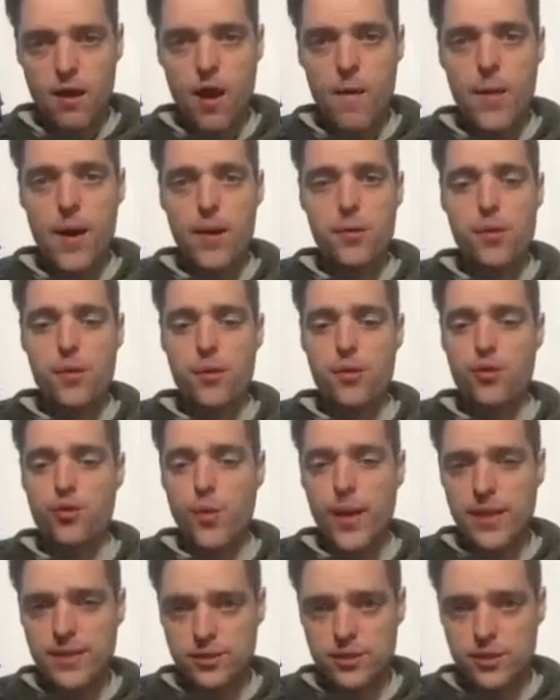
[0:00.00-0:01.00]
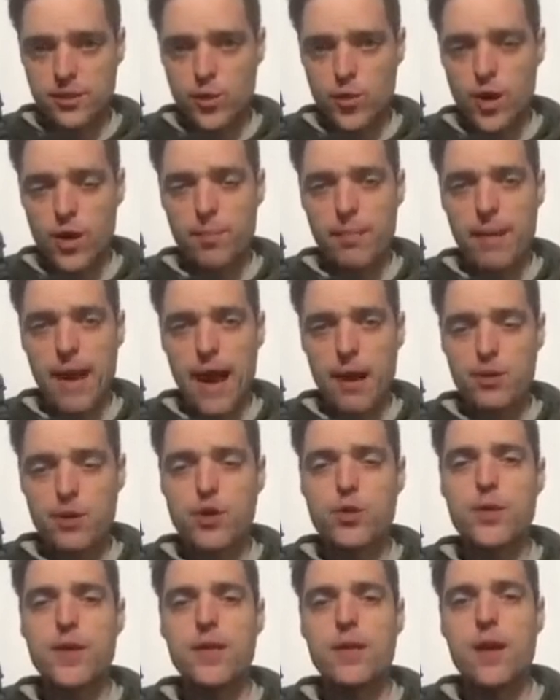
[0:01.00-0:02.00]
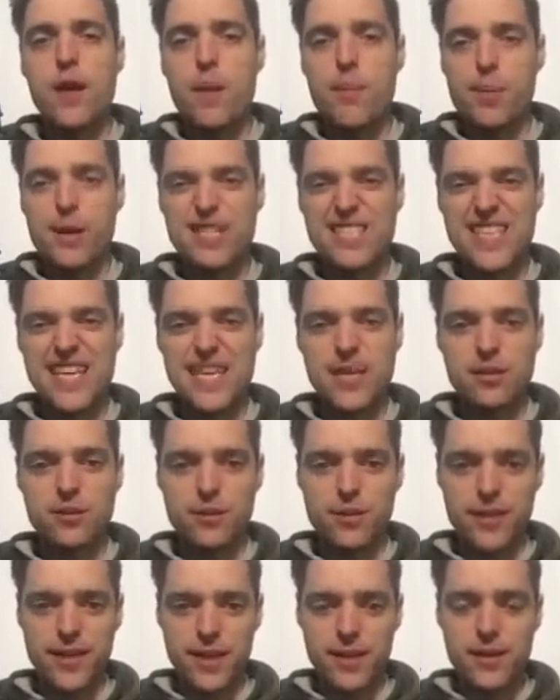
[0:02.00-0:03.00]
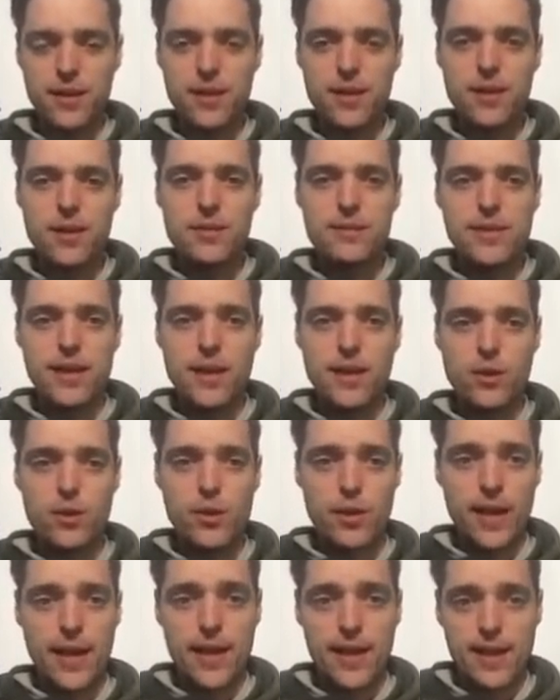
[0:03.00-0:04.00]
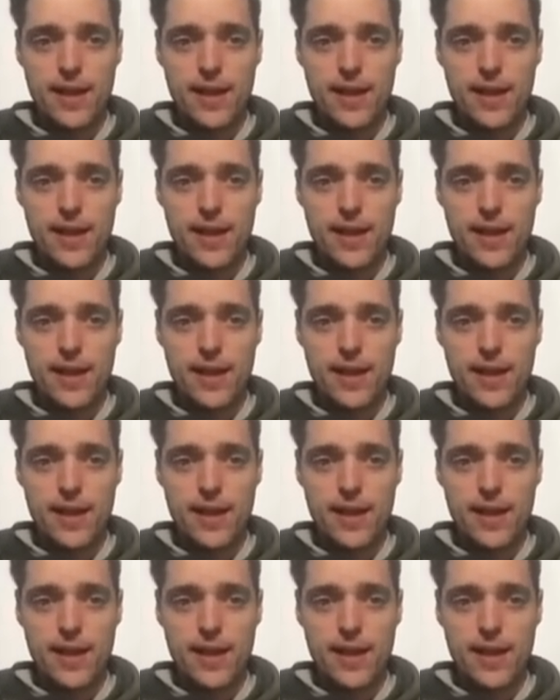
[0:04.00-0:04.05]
about the threats to our power grid particularly. Take a look.